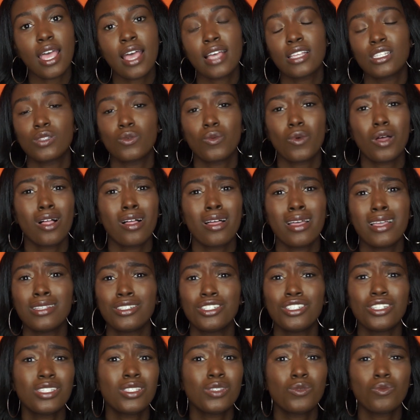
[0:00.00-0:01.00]
as well
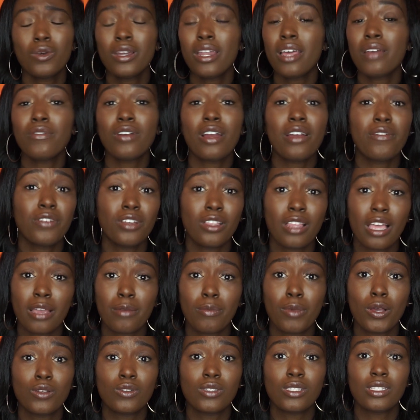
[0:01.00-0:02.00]
as just whatever I feel
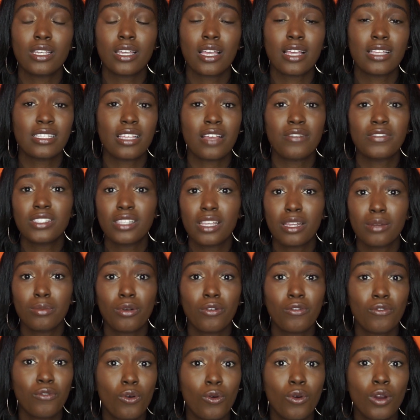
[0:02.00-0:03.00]
like posting, as I've said
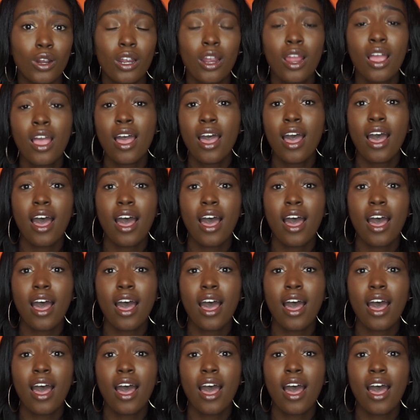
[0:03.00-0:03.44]
before.